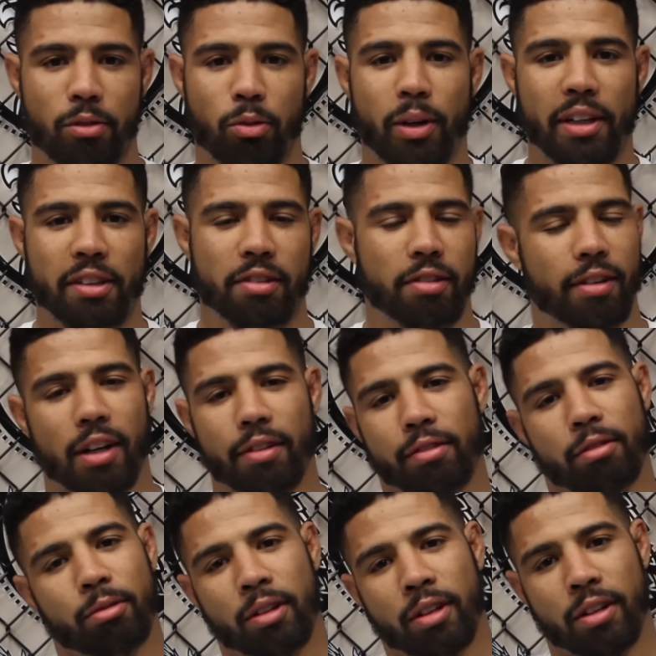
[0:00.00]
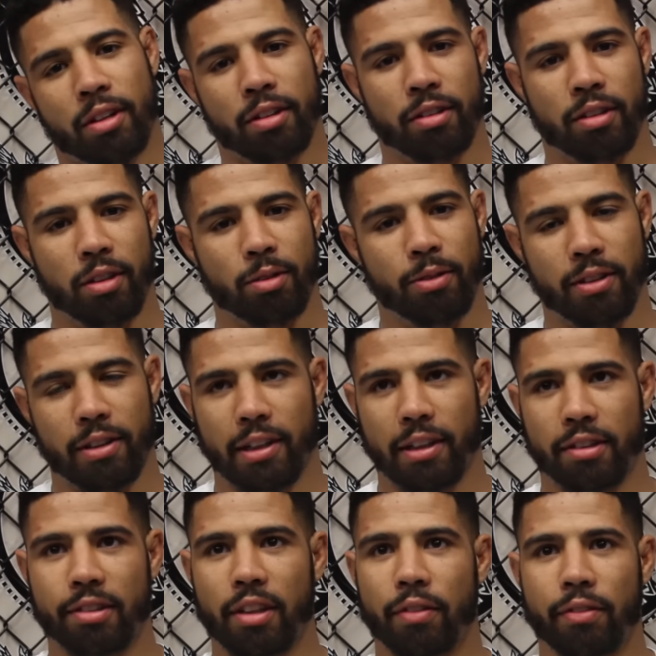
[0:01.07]
wasting everyone. He won
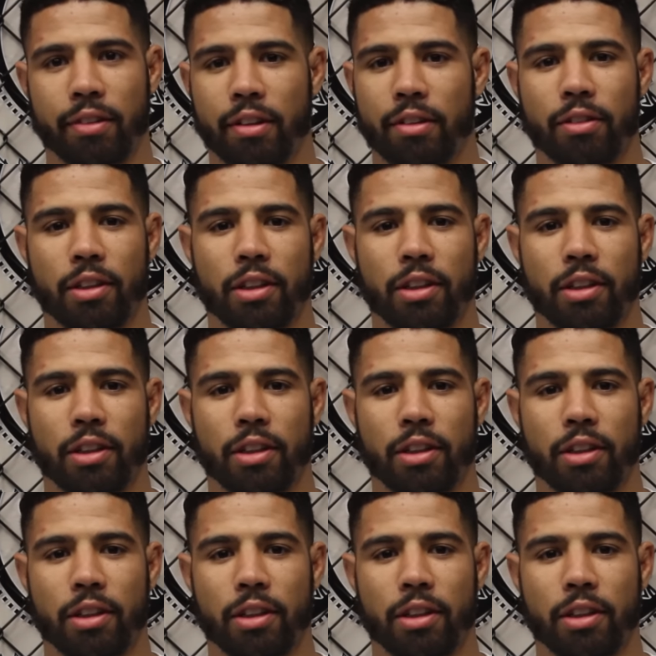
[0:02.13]
like seven in a